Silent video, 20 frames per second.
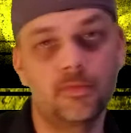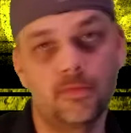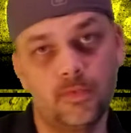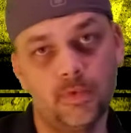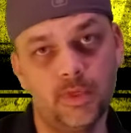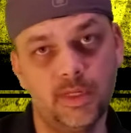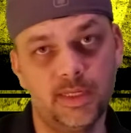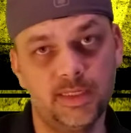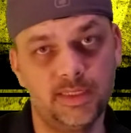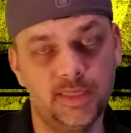
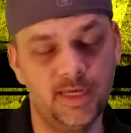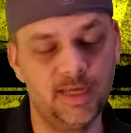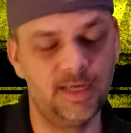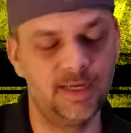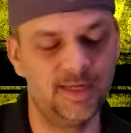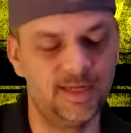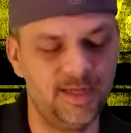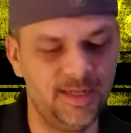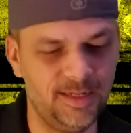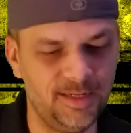And that's
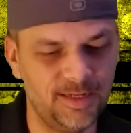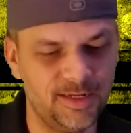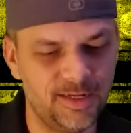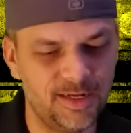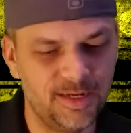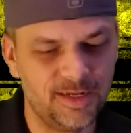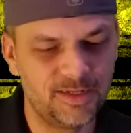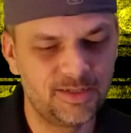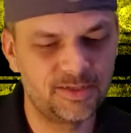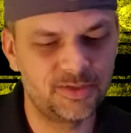it.
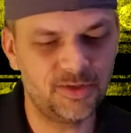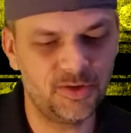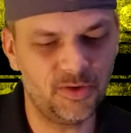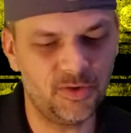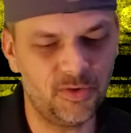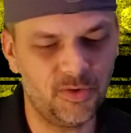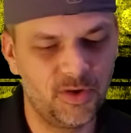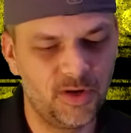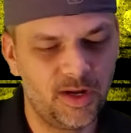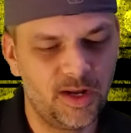
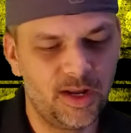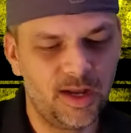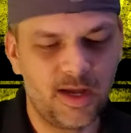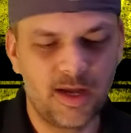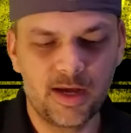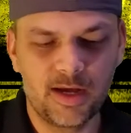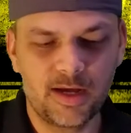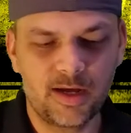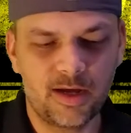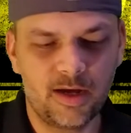So,
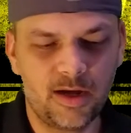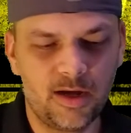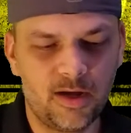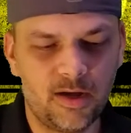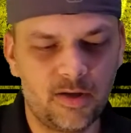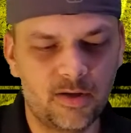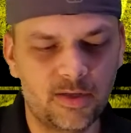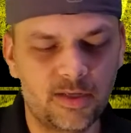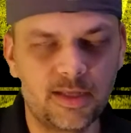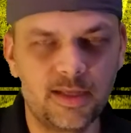
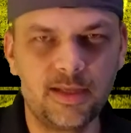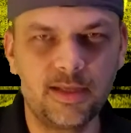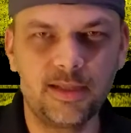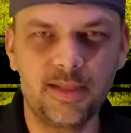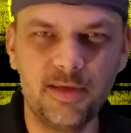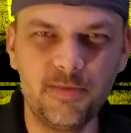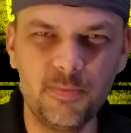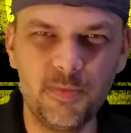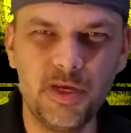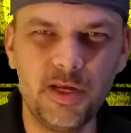
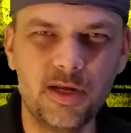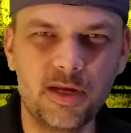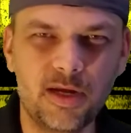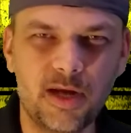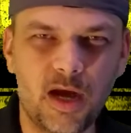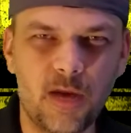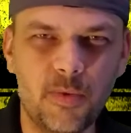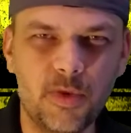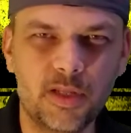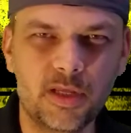leave me a
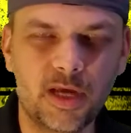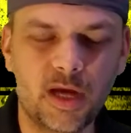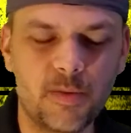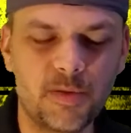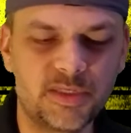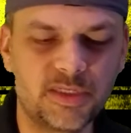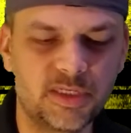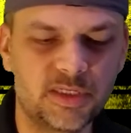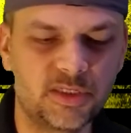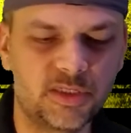comment in the
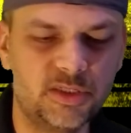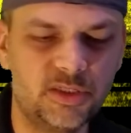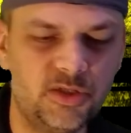comment section.